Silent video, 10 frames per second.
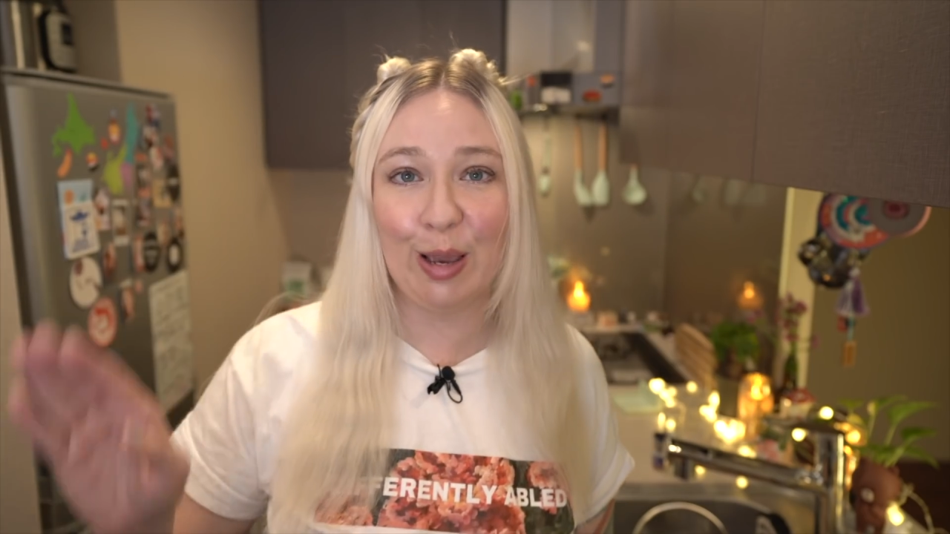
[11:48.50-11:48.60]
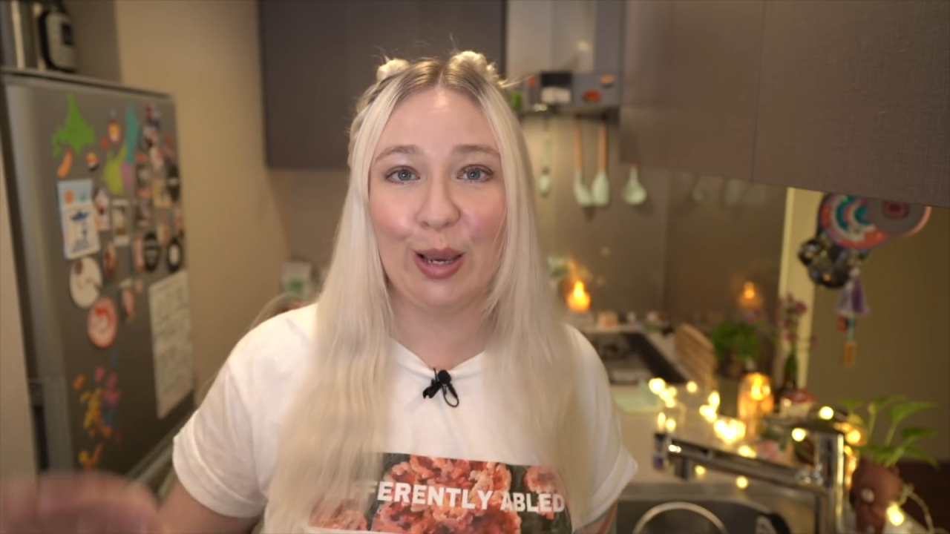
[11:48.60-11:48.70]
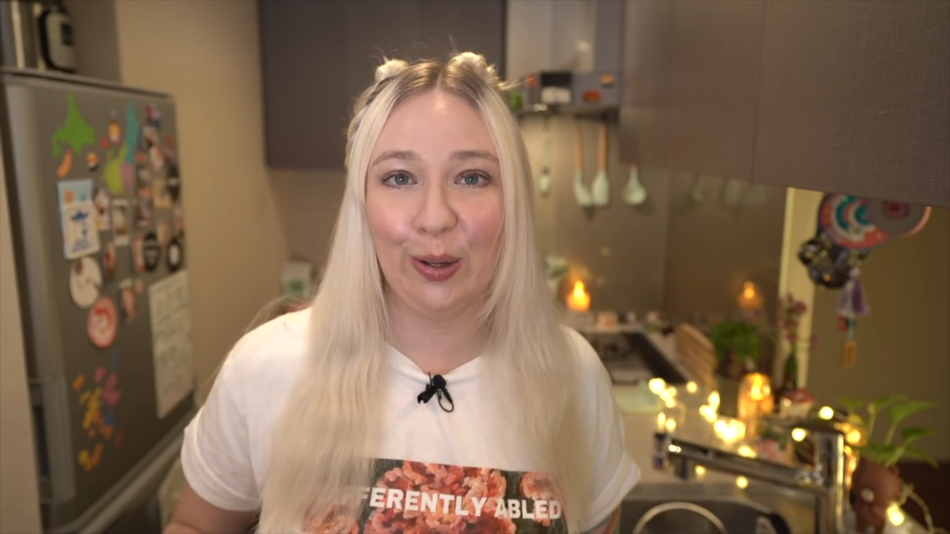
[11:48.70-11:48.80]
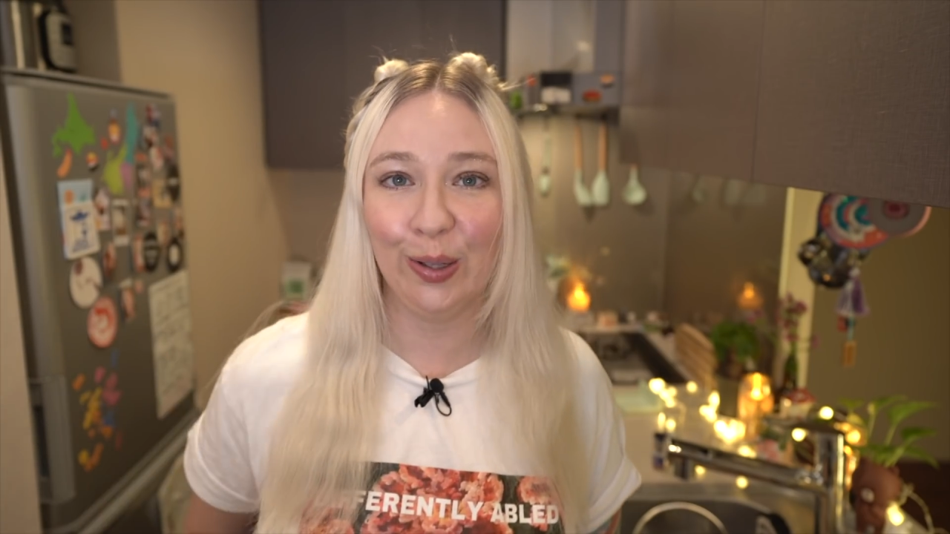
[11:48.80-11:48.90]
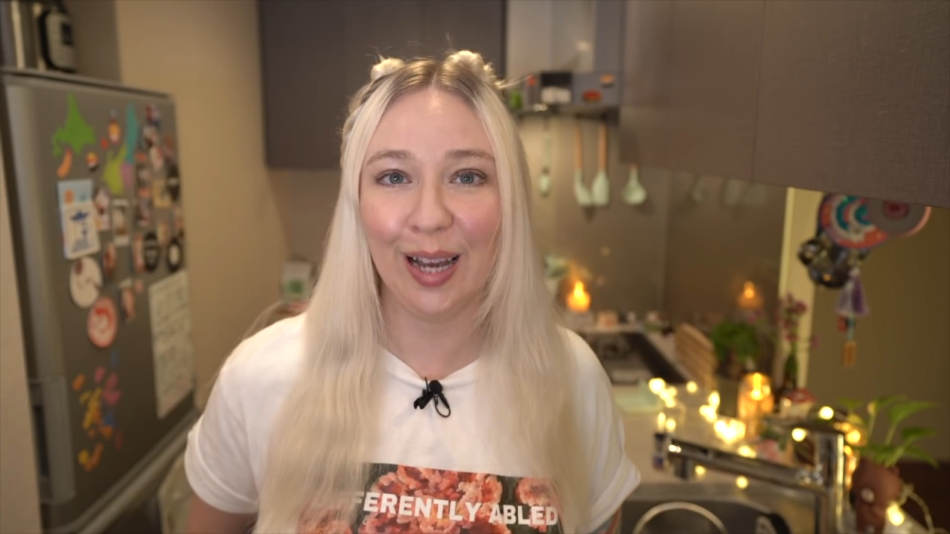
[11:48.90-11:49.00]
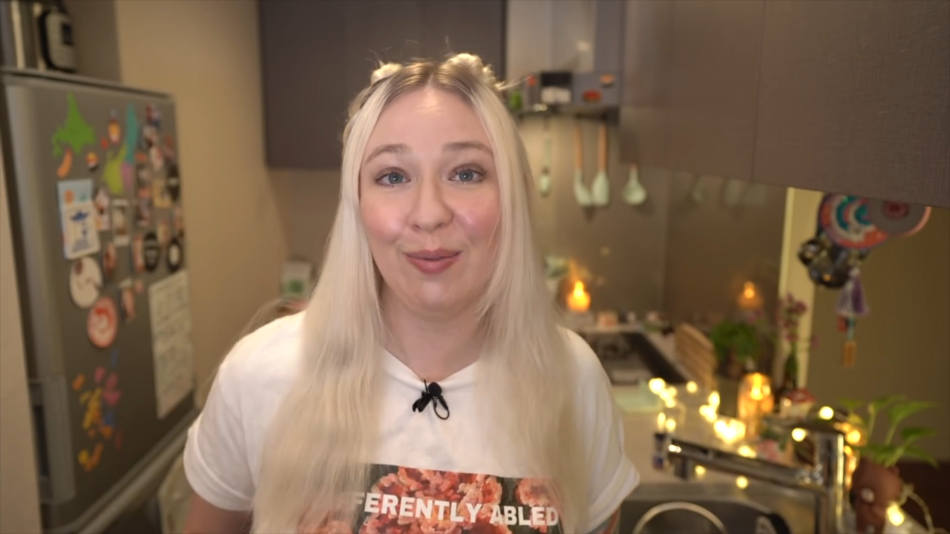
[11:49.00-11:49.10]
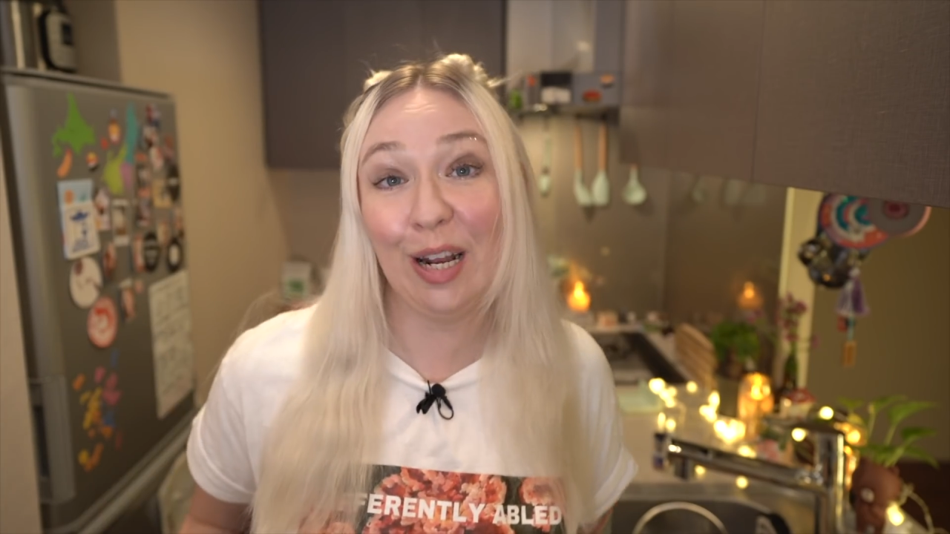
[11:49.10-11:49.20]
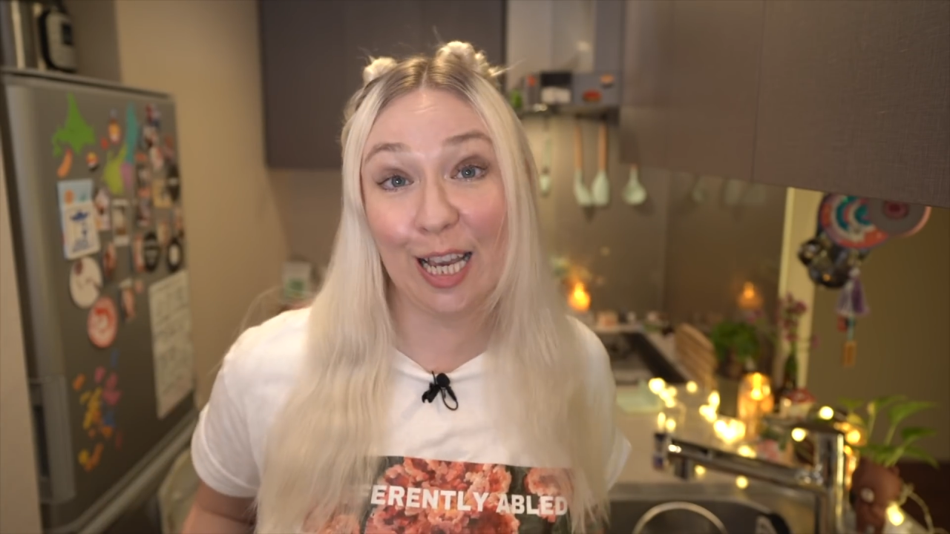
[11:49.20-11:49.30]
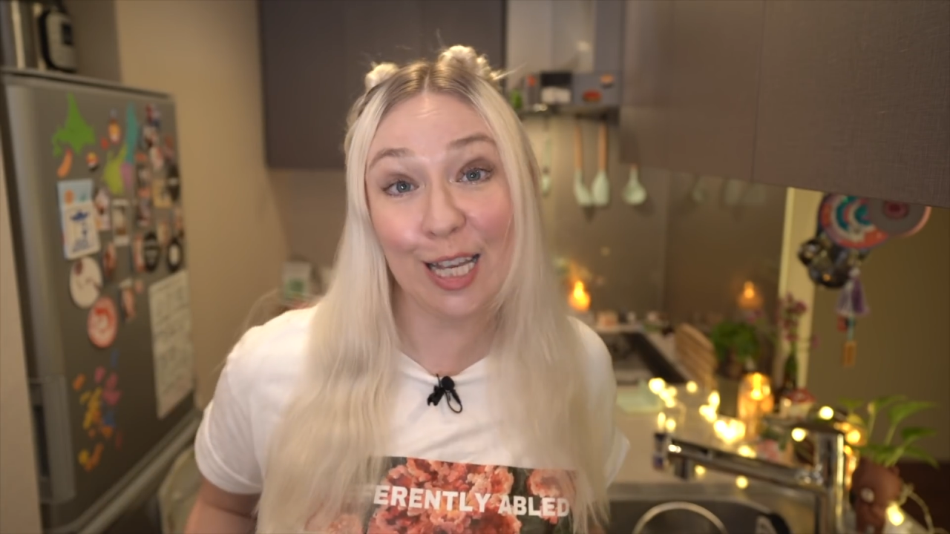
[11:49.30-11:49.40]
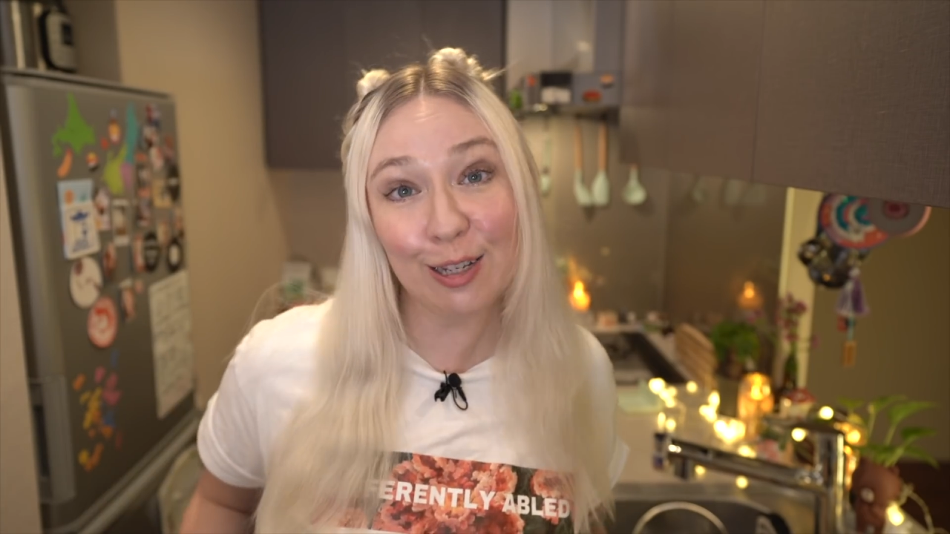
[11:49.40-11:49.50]
meal. I
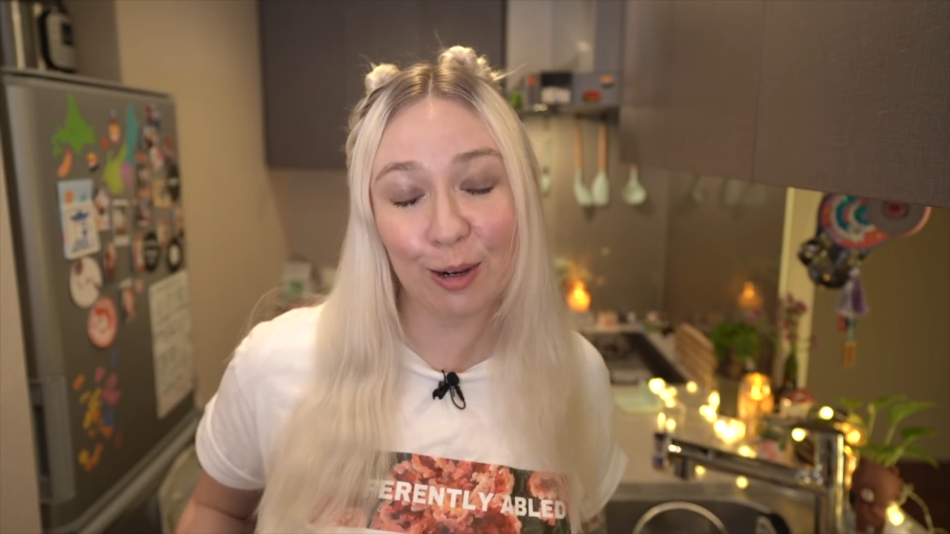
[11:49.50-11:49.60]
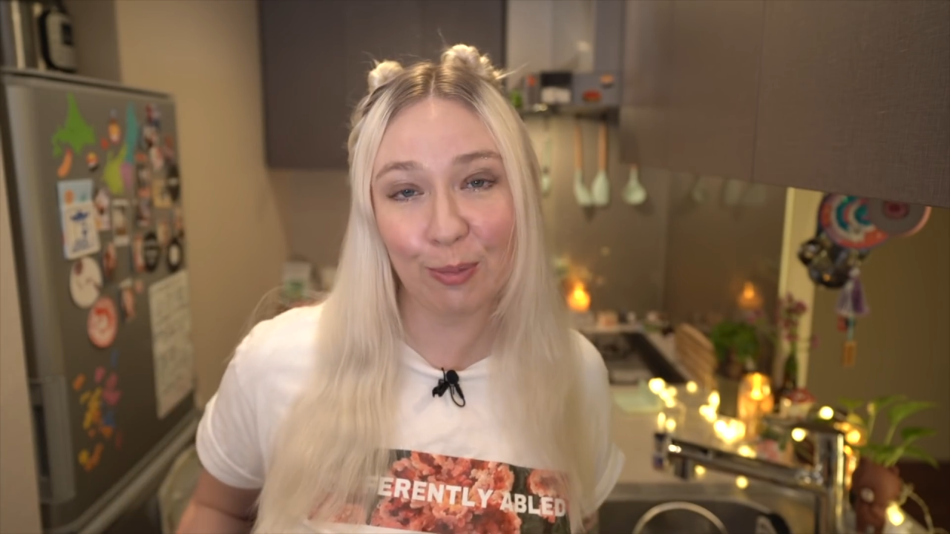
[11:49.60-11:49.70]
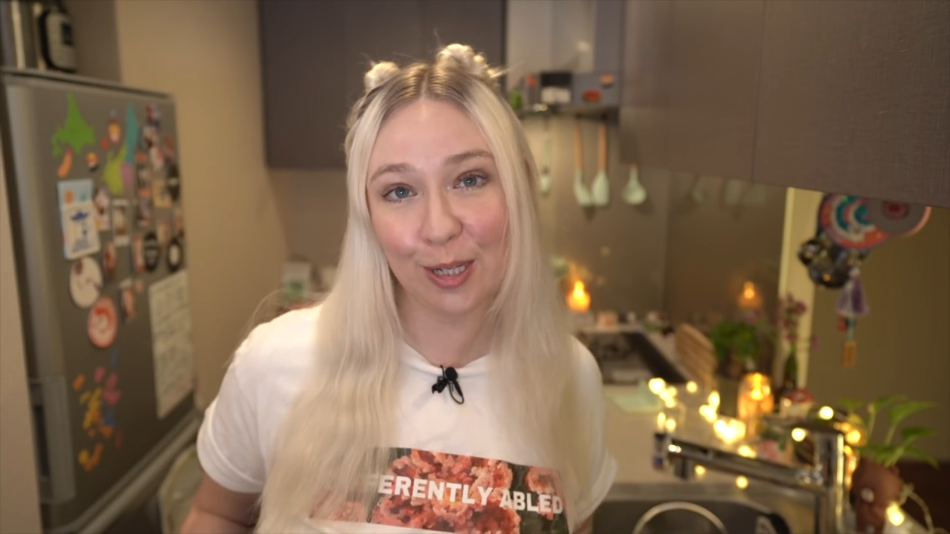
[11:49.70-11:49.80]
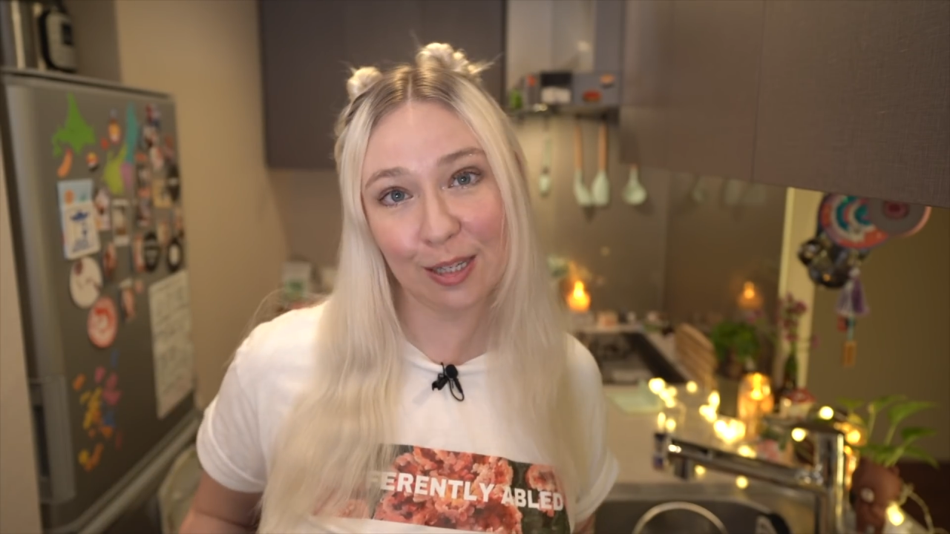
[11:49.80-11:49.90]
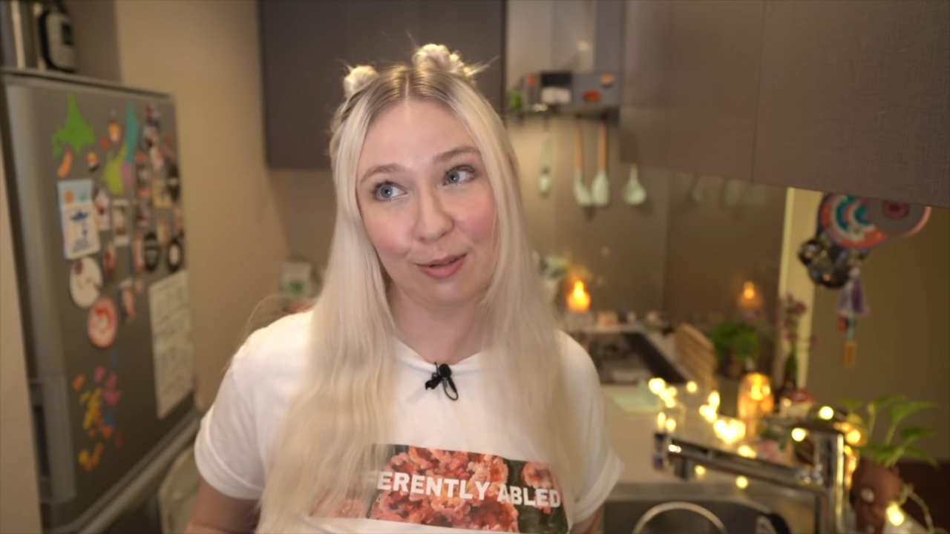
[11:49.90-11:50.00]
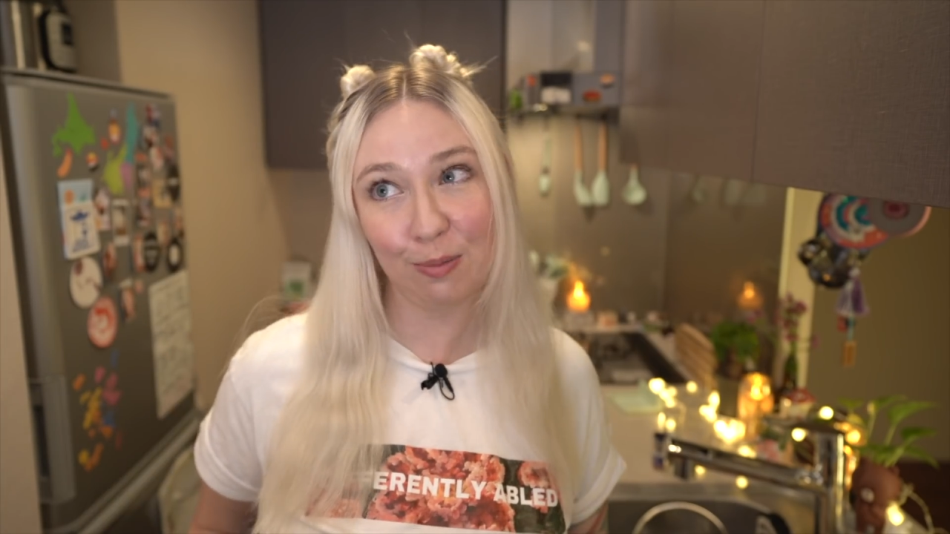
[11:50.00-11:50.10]
mean, I guess you could put in some